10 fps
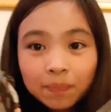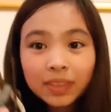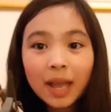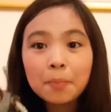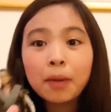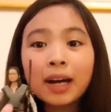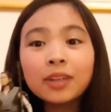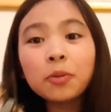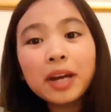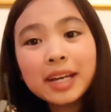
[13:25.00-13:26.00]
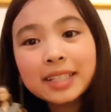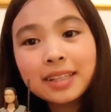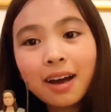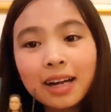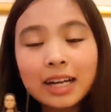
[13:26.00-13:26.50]
And by the way,
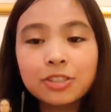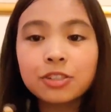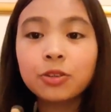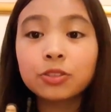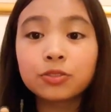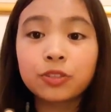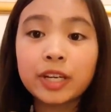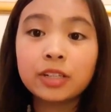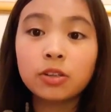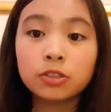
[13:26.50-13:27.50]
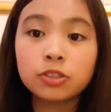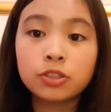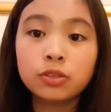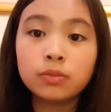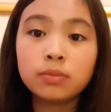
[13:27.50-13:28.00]
I actually got the Rey
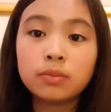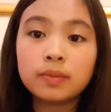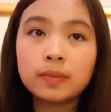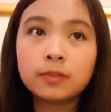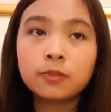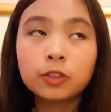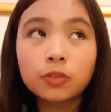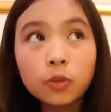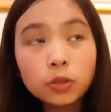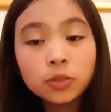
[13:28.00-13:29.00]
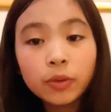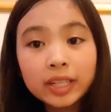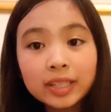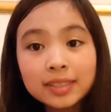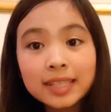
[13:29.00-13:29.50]
costume for The Force
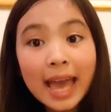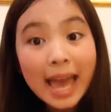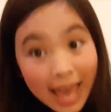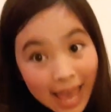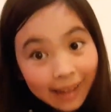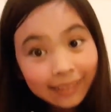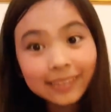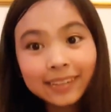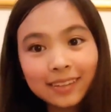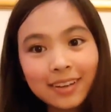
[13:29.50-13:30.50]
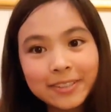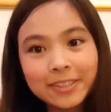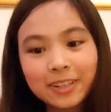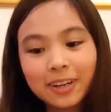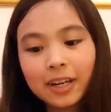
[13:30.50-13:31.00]
Awakens and The Last
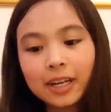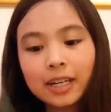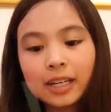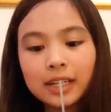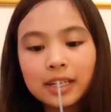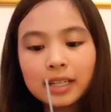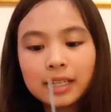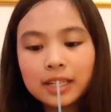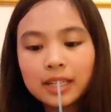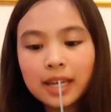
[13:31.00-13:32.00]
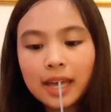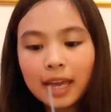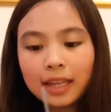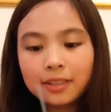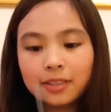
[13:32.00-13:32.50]
Jedi.
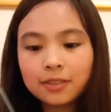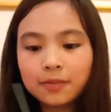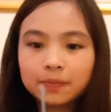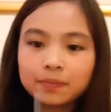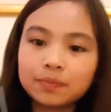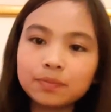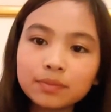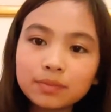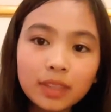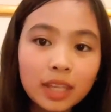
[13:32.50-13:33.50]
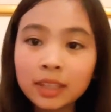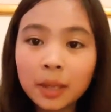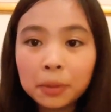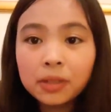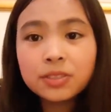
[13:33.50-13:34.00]
And they're
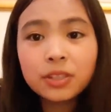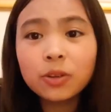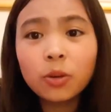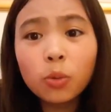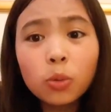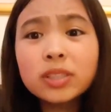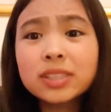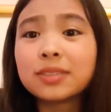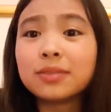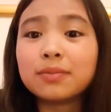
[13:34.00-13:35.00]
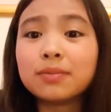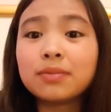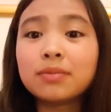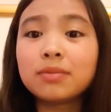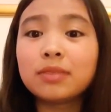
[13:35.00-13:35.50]
both so awesome.
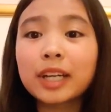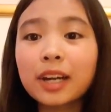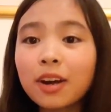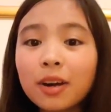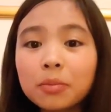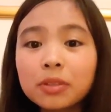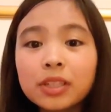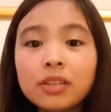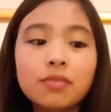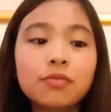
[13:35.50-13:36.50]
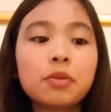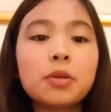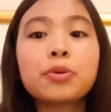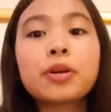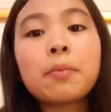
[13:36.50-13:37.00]
I can't believe people
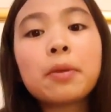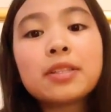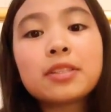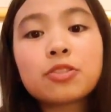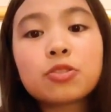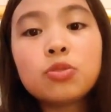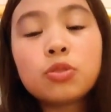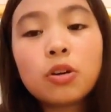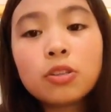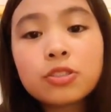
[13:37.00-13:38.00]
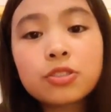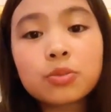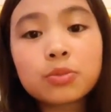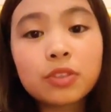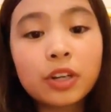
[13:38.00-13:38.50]
can make such cool costumes,
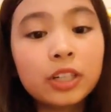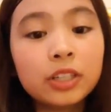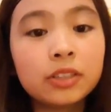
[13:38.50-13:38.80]
right?